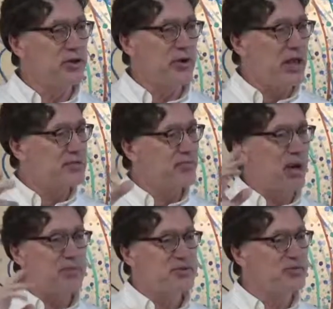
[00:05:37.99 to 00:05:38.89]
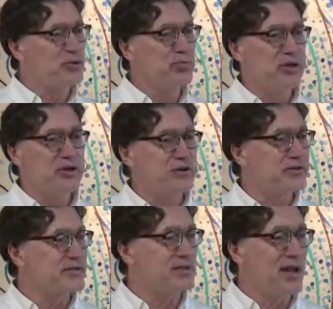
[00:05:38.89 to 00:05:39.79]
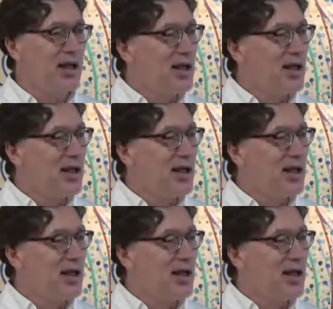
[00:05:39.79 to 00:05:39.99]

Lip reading: you know, pops a few beers and,